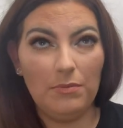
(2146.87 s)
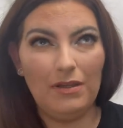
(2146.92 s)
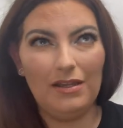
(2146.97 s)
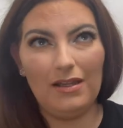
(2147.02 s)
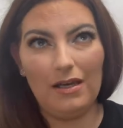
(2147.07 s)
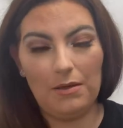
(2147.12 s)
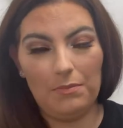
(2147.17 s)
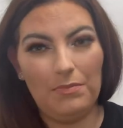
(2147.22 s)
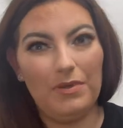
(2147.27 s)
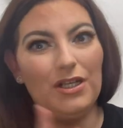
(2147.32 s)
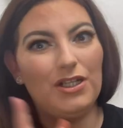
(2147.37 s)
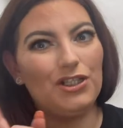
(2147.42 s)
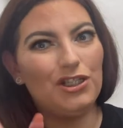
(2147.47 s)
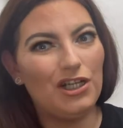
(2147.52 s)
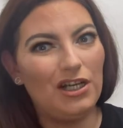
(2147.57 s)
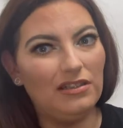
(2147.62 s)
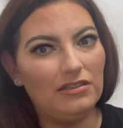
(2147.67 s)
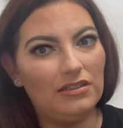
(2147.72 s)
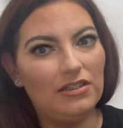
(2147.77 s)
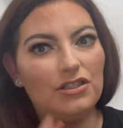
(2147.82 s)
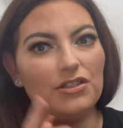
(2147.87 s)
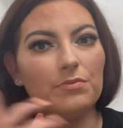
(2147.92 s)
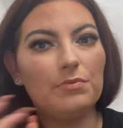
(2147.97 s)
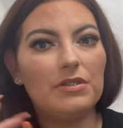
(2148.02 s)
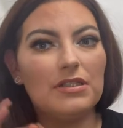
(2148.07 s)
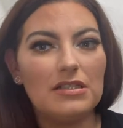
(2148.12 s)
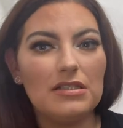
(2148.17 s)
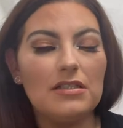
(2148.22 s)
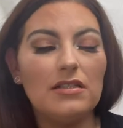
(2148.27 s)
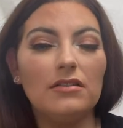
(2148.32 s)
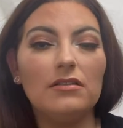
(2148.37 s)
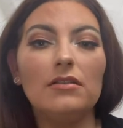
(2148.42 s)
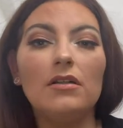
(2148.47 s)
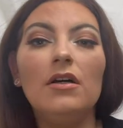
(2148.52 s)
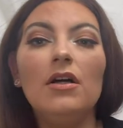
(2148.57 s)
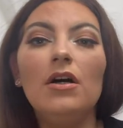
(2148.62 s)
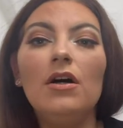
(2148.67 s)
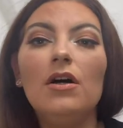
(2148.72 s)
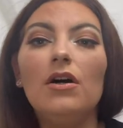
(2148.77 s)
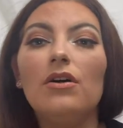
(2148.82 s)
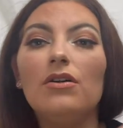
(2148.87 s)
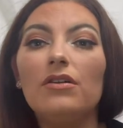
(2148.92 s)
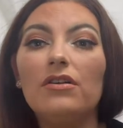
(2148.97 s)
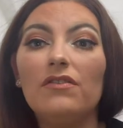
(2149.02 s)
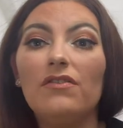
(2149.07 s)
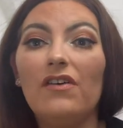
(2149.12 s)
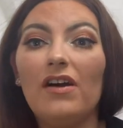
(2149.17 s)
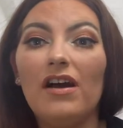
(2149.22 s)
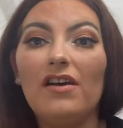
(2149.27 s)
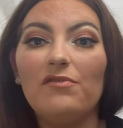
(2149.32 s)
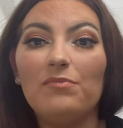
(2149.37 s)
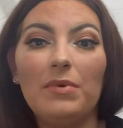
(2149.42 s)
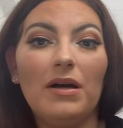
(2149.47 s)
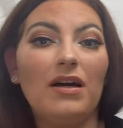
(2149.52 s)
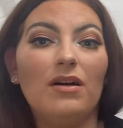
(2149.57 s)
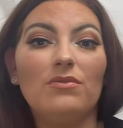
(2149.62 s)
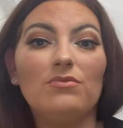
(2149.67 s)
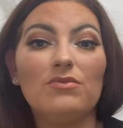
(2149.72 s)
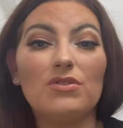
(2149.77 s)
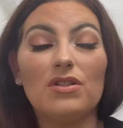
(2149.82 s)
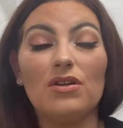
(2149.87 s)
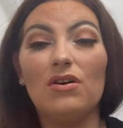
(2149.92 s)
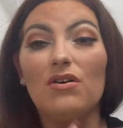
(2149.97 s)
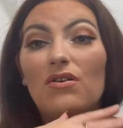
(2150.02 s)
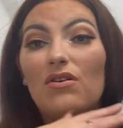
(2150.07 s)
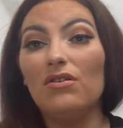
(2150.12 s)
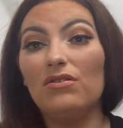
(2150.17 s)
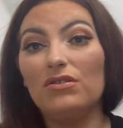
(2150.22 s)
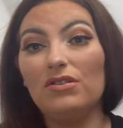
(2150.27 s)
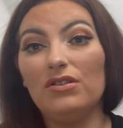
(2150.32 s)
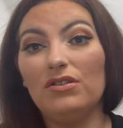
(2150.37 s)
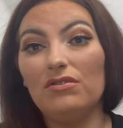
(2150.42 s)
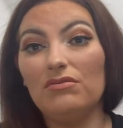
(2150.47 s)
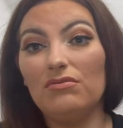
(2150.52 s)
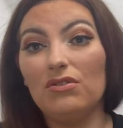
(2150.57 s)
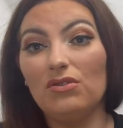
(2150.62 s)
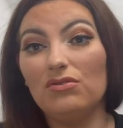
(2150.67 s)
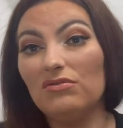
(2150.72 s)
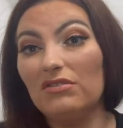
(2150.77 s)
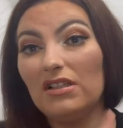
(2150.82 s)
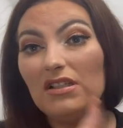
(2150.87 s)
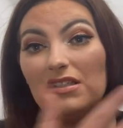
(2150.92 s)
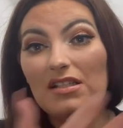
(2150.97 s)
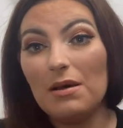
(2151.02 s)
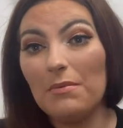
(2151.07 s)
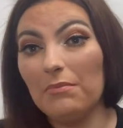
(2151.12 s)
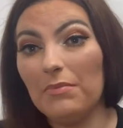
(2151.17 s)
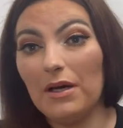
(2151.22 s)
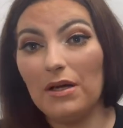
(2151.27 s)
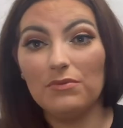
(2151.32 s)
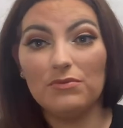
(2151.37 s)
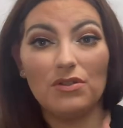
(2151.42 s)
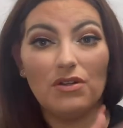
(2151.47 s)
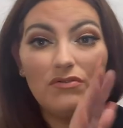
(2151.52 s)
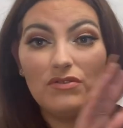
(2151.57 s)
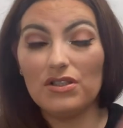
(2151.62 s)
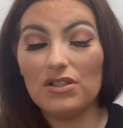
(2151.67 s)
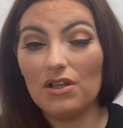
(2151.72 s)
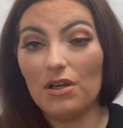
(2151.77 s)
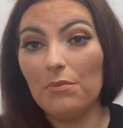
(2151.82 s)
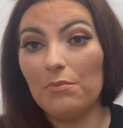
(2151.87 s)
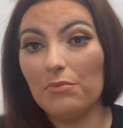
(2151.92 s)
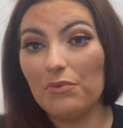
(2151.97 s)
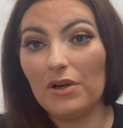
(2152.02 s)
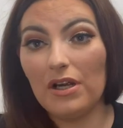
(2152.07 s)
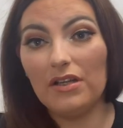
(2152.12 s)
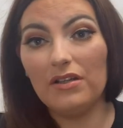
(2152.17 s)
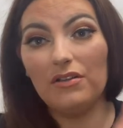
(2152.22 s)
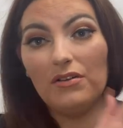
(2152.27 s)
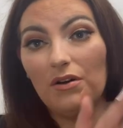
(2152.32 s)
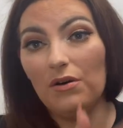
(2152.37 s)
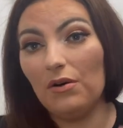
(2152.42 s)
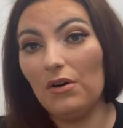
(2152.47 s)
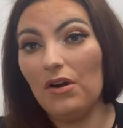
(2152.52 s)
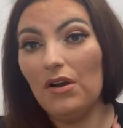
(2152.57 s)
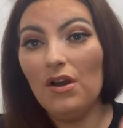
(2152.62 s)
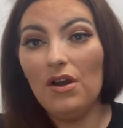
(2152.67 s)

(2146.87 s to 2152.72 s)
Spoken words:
That'd be a challenge, but still, under £5 or under £10 or a certain brand or